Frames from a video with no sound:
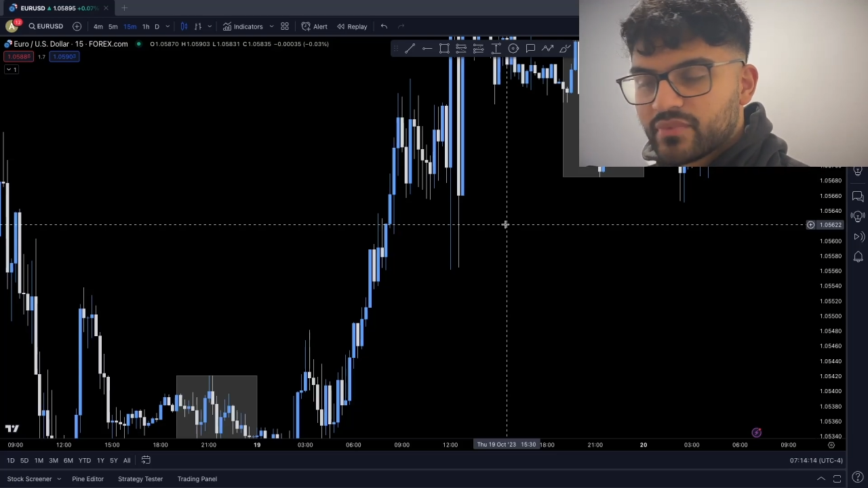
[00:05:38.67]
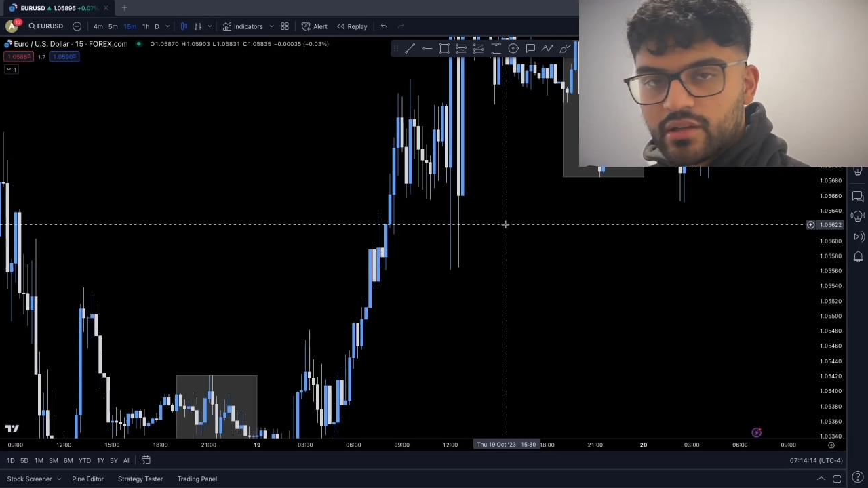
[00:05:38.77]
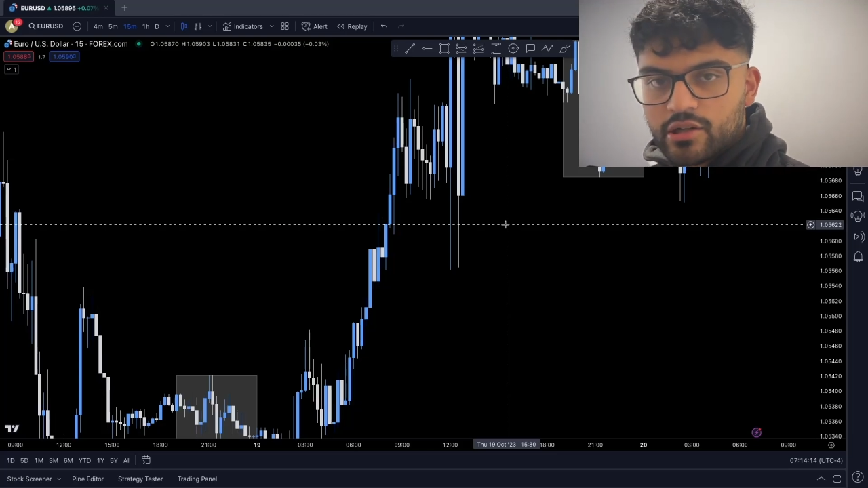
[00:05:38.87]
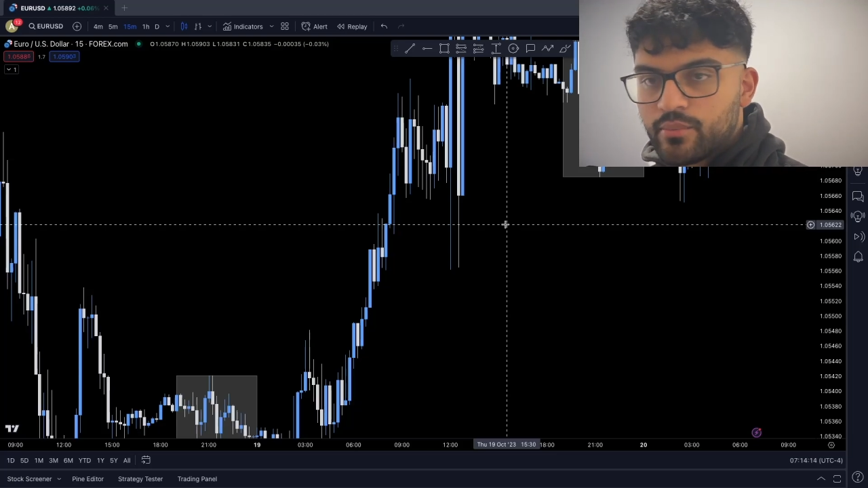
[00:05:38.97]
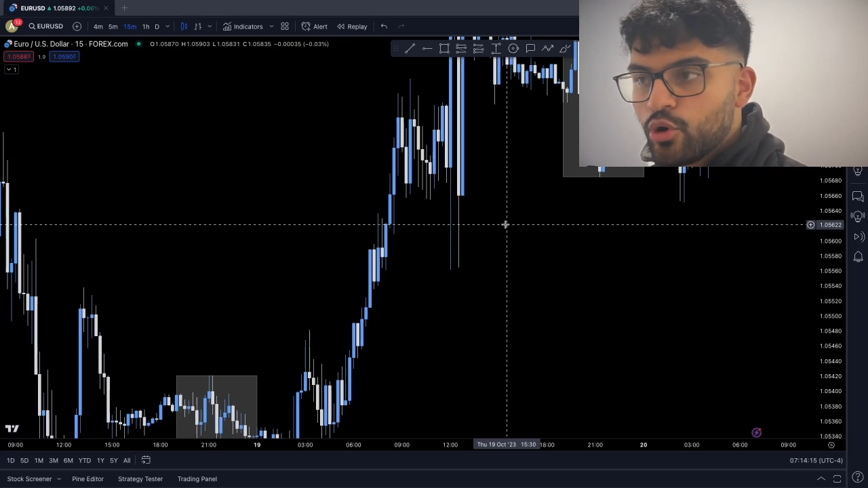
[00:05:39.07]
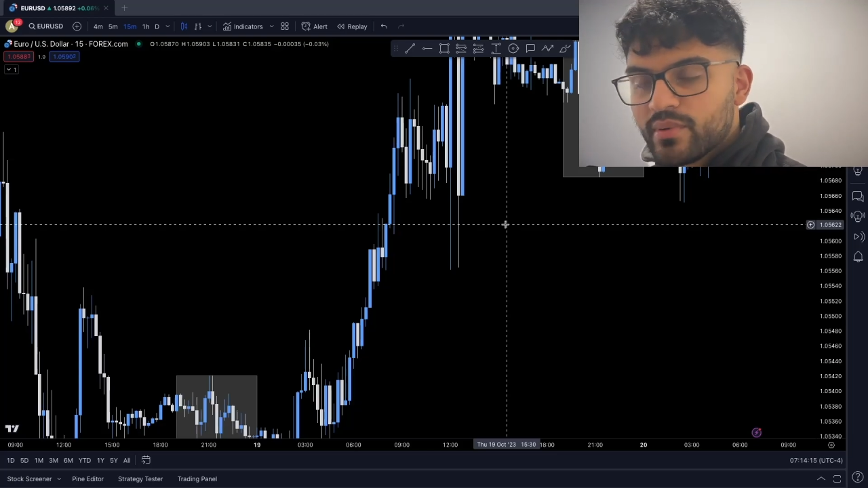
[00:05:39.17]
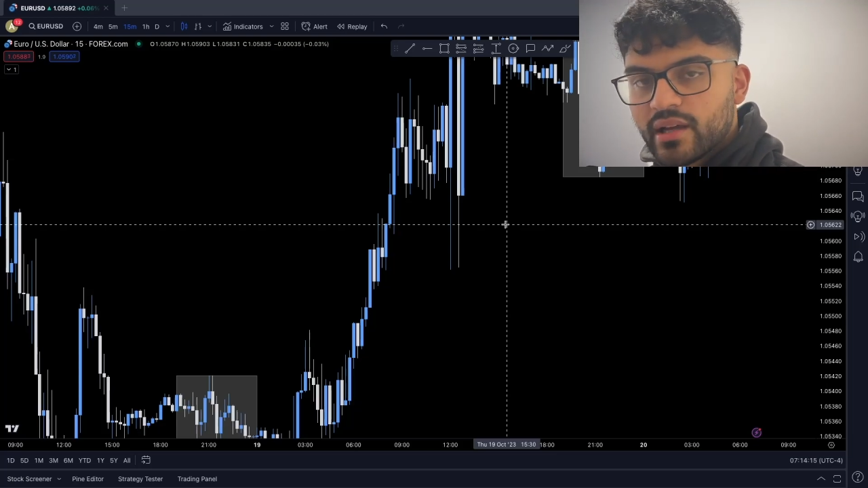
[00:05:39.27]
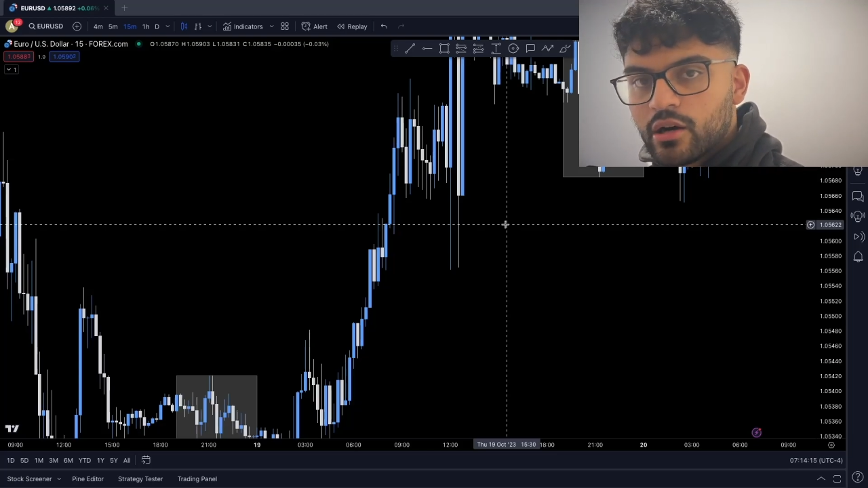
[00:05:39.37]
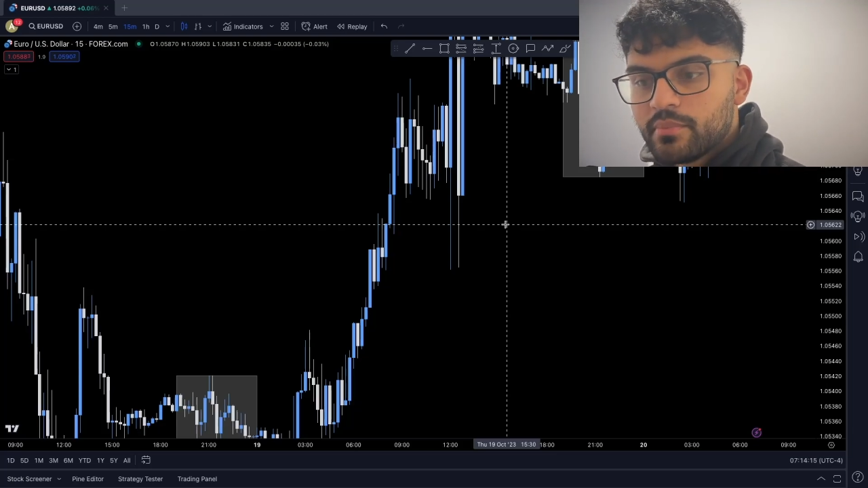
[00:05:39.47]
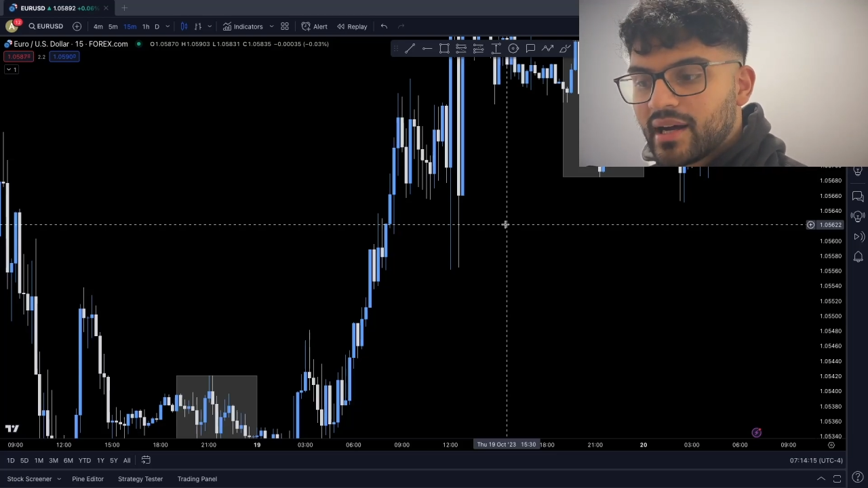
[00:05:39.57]
open that
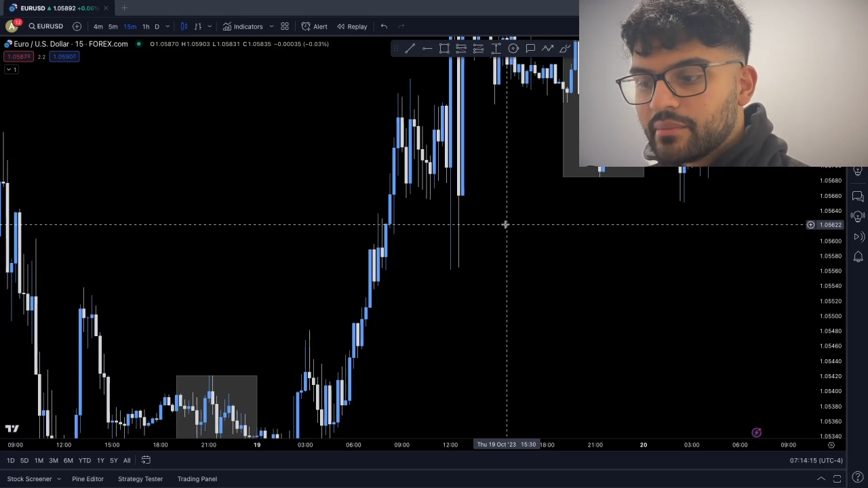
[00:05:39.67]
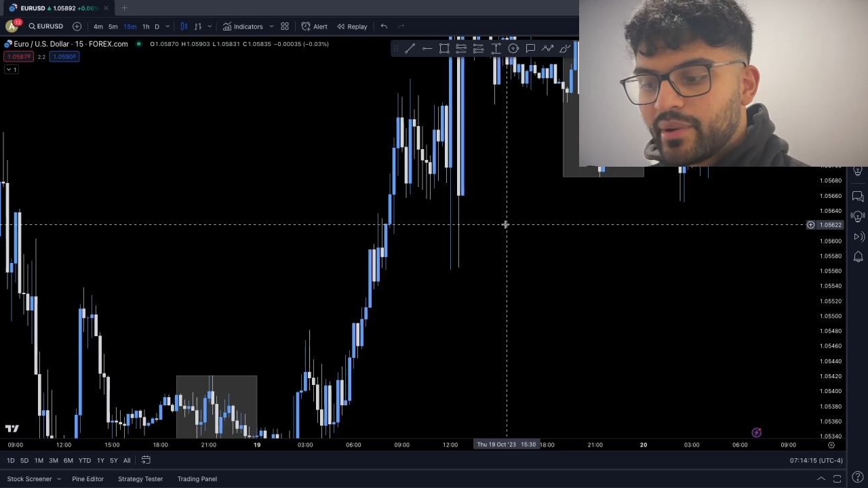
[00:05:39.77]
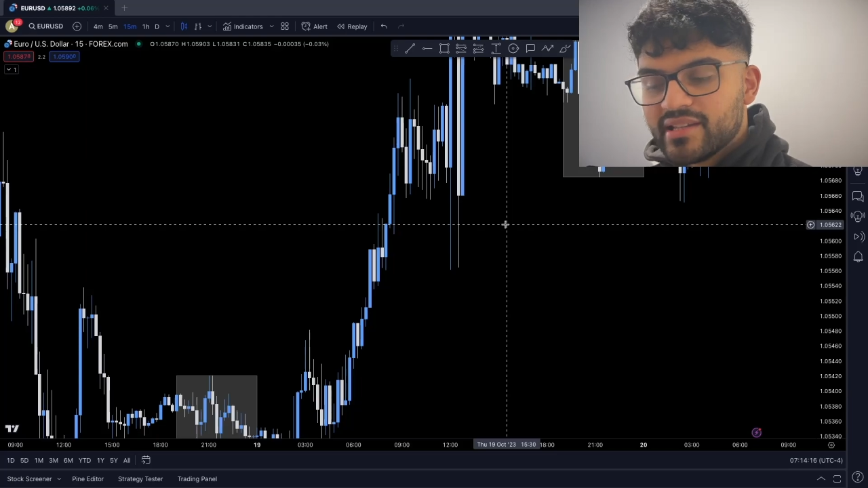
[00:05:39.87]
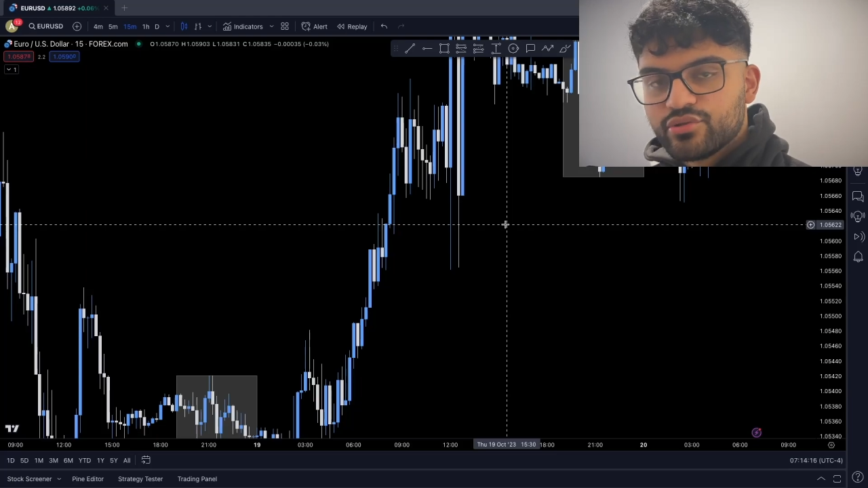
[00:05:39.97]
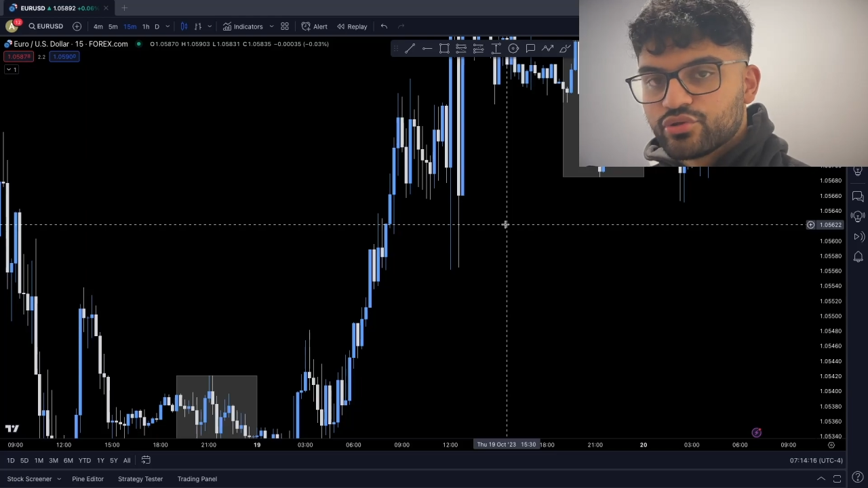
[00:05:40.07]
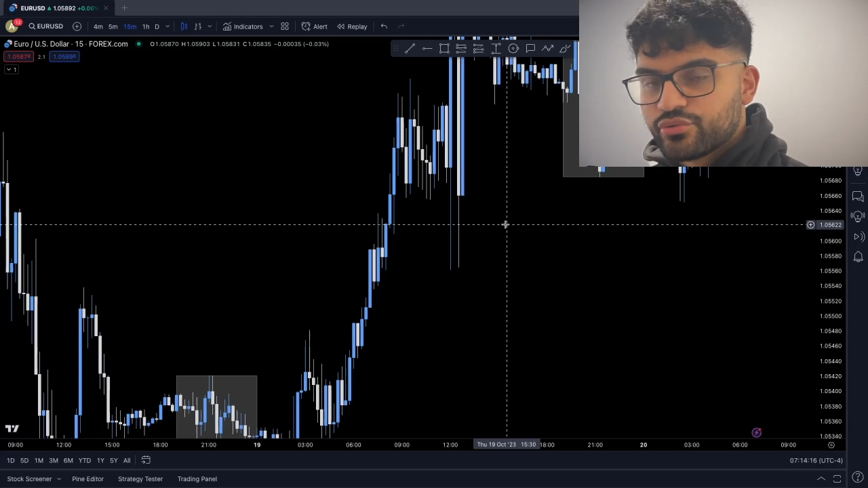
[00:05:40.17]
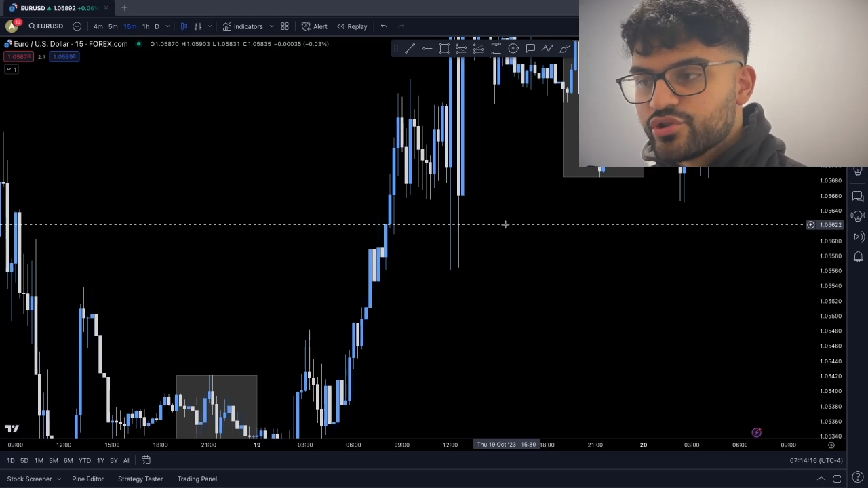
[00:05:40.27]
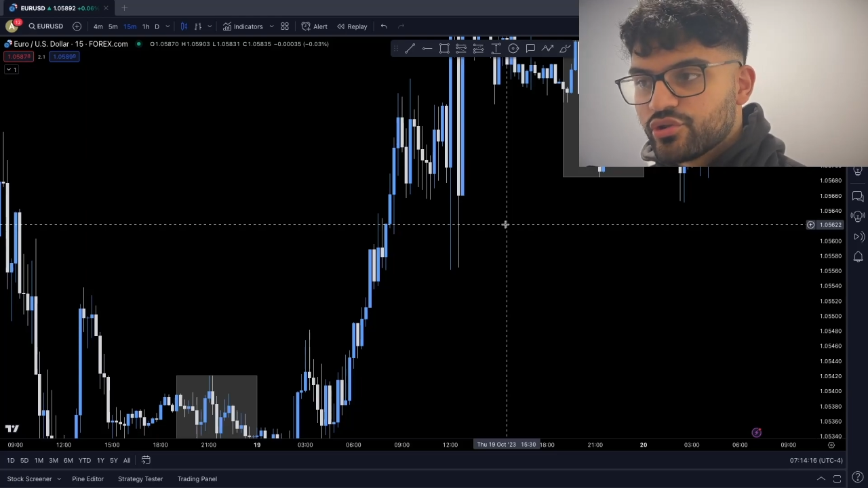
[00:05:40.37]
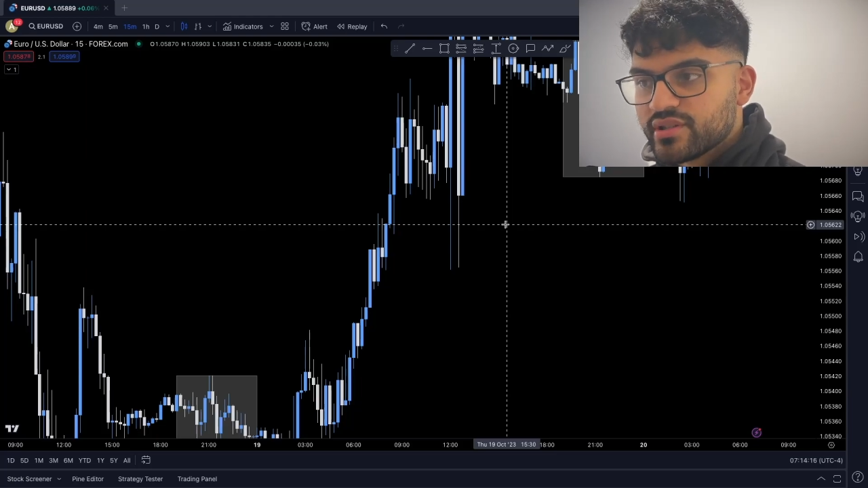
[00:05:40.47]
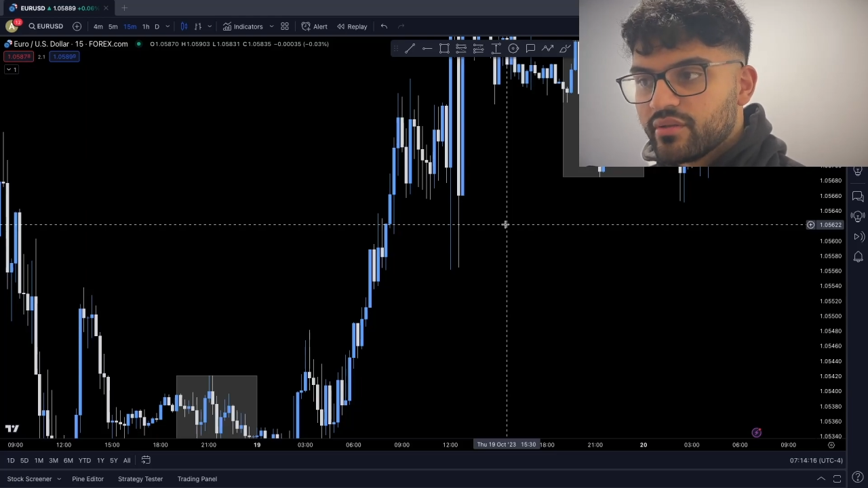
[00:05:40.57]
up and paste your
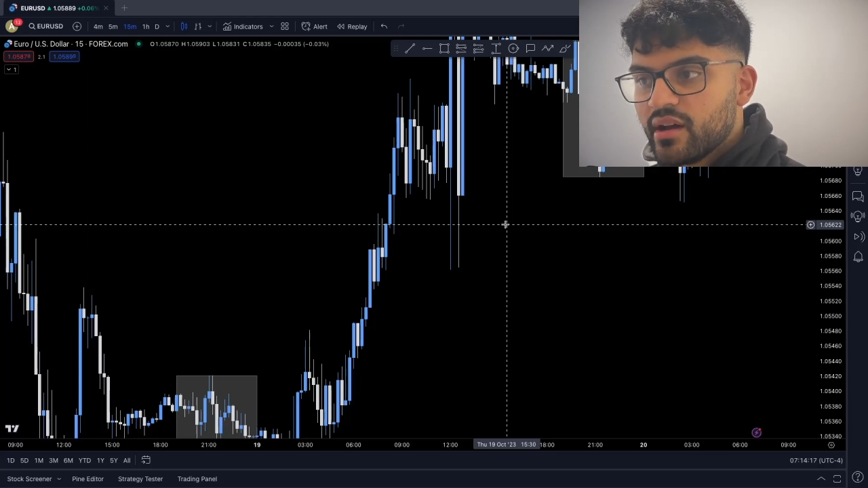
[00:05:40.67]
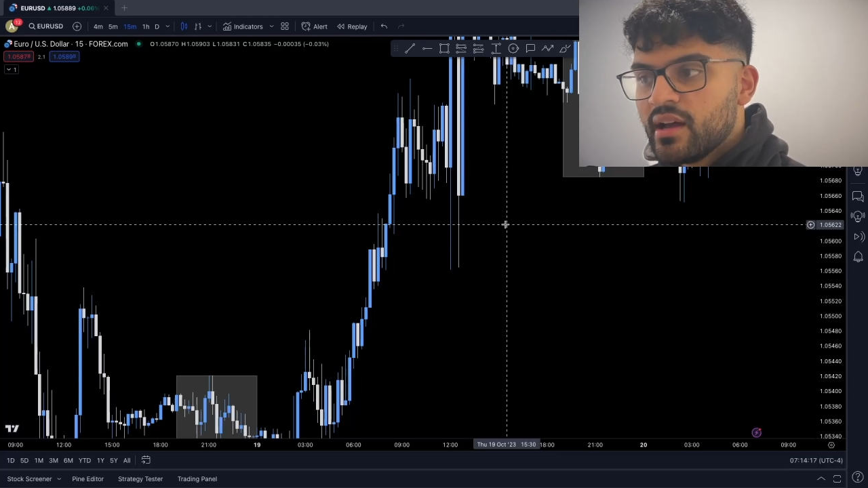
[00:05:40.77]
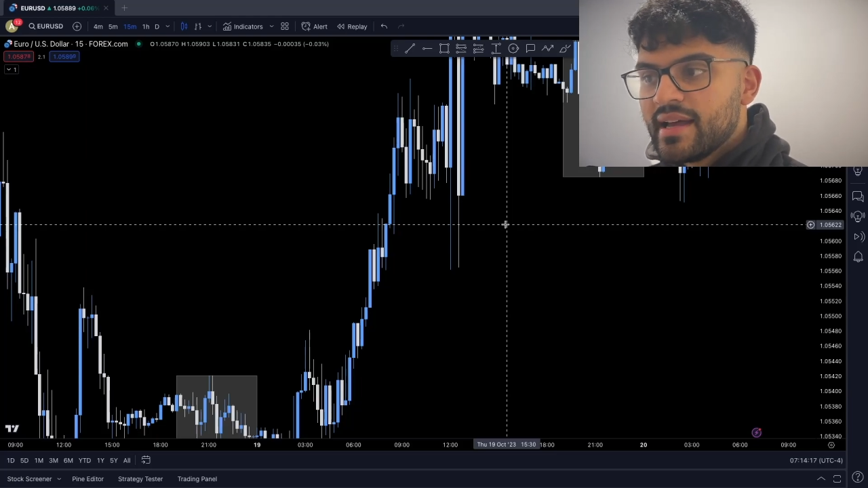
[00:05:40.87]
screenshots in there.